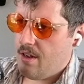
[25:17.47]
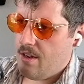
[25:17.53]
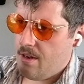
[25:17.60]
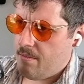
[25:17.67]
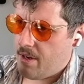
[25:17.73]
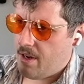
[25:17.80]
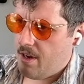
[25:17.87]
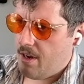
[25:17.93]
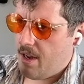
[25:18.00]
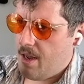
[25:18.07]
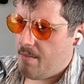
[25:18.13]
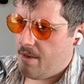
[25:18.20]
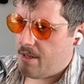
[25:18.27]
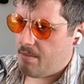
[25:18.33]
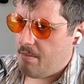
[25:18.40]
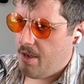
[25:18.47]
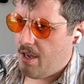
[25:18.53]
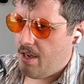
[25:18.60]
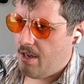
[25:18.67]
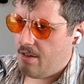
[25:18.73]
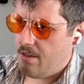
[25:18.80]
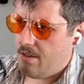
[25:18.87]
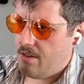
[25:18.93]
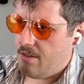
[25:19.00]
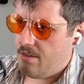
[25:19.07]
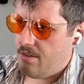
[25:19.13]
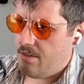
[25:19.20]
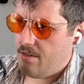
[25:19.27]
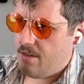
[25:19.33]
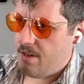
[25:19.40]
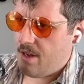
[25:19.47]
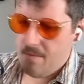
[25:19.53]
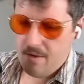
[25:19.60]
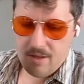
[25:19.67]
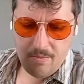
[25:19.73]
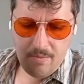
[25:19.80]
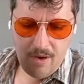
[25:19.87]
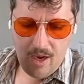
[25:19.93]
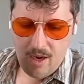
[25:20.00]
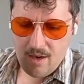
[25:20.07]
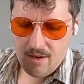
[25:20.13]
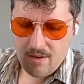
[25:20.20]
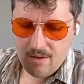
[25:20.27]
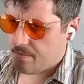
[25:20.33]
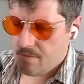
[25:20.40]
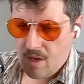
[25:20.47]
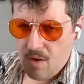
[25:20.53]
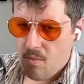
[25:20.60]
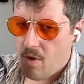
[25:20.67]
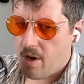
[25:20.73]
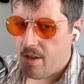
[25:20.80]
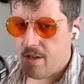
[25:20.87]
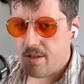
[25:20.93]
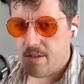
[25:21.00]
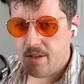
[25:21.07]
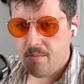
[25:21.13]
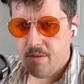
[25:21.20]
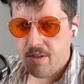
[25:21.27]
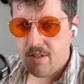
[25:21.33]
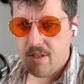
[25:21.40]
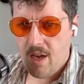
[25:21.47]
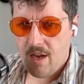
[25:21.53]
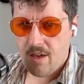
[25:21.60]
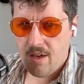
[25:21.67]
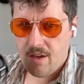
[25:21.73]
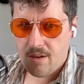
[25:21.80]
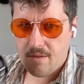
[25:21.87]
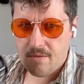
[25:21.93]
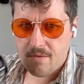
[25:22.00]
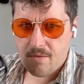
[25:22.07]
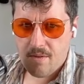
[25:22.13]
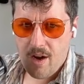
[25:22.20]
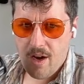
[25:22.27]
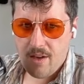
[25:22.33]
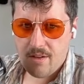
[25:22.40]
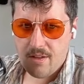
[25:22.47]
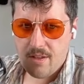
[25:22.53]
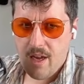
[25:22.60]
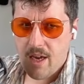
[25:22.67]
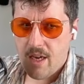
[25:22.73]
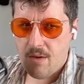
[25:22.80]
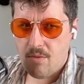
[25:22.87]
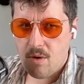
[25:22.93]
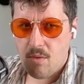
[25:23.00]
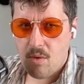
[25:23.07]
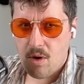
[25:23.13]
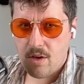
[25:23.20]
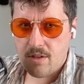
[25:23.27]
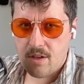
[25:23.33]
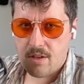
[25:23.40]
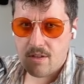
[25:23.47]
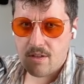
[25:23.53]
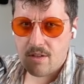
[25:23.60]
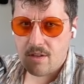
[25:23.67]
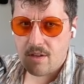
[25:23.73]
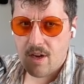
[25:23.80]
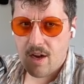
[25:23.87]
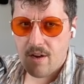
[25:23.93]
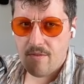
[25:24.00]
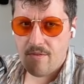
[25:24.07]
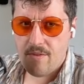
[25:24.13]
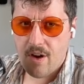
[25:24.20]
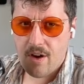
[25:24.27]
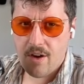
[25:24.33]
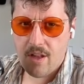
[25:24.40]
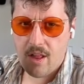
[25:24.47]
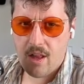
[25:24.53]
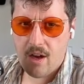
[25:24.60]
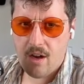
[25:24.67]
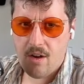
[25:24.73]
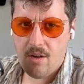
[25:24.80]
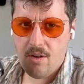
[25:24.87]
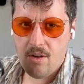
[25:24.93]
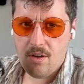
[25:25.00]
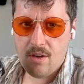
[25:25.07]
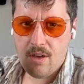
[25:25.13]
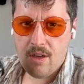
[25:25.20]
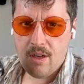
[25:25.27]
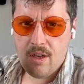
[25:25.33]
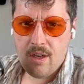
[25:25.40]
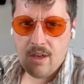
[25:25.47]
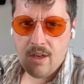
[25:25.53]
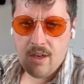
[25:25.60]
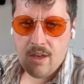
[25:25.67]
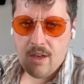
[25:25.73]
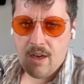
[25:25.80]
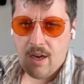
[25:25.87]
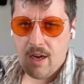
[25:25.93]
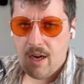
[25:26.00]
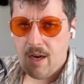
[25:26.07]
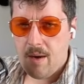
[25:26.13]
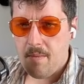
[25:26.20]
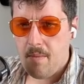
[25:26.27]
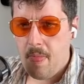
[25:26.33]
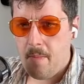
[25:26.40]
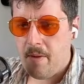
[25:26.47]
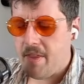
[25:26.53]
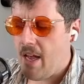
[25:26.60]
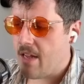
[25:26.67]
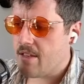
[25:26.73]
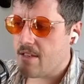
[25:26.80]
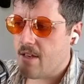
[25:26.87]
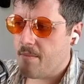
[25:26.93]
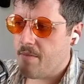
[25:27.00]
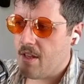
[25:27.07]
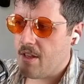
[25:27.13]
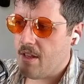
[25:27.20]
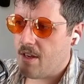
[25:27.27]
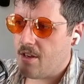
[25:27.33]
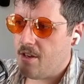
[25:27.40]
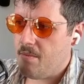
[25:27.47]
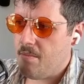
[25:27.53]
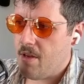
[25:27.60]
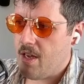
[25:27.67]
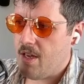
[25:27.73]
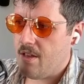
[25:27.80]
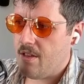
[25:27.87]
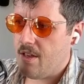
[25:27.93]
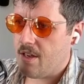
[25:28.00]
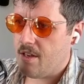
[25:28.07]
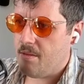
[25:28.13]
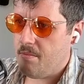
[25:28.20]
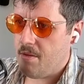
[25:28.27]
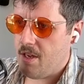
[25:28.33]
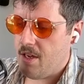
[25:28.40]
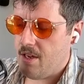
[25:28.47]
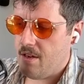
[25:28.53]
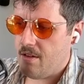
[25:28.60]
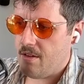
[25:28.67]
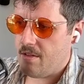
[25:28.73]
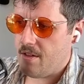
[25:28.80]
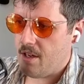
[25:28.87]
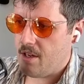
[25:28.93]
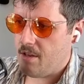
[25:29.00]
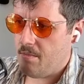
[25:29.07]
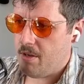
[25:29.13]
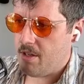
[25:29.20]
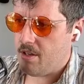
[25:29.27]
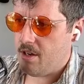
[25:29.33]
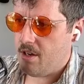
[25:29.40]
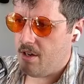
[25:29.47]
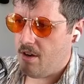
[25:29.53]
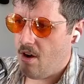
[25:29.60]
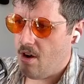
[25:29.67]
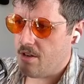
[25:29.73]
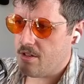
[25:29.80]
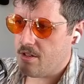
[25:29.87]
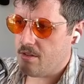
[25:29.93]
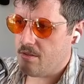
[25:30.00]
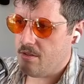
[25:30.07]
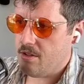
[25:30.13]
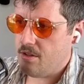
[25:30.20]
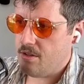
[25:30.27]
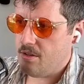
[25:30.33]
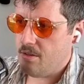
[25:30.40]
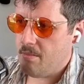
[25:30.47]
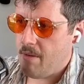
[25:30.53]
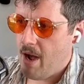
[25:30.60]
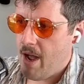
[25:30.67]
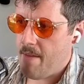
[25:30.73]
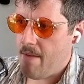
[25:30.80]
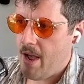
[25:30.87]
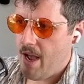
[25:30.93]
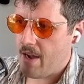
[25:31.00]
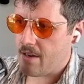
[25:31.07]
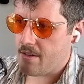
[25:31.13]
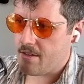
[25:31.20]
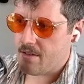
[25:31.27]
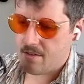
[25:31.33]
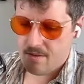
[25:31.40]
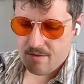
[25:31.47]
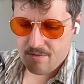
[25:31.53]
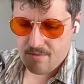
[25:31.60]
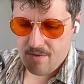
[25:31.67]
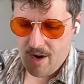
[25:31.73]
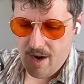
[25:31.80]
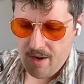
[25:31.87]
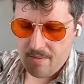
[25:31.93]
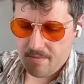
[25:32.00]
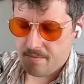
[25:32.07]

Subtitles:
We got MS Paint, dude. MS Paint. One of these could be staking, right? Staking rewards are still kind of very low, but that's something that could be good. Also, too, buybacks, right?